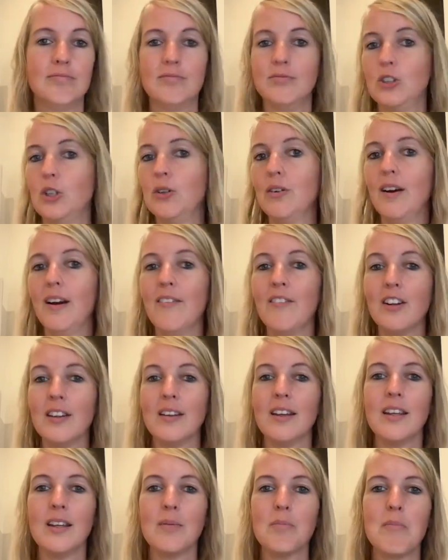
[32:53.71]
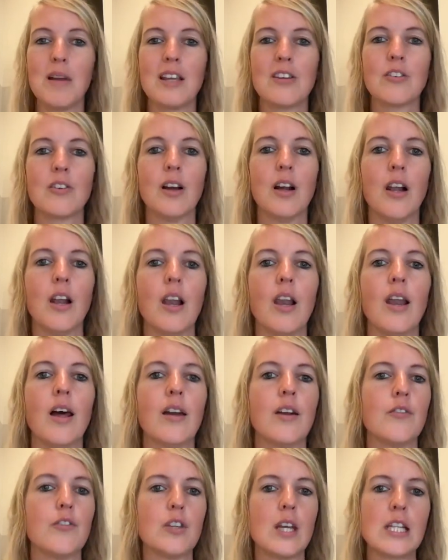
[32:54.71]
So everything makes a lot
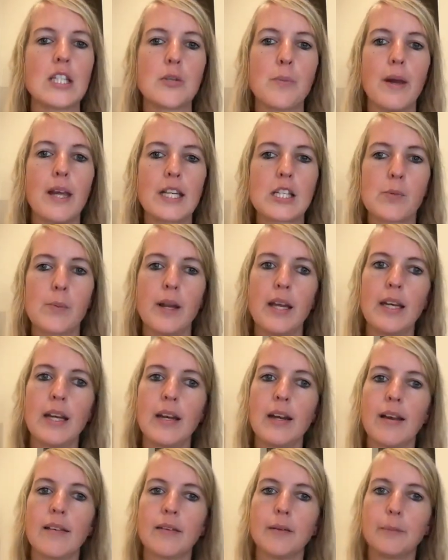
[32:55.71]
of sense by explaining that.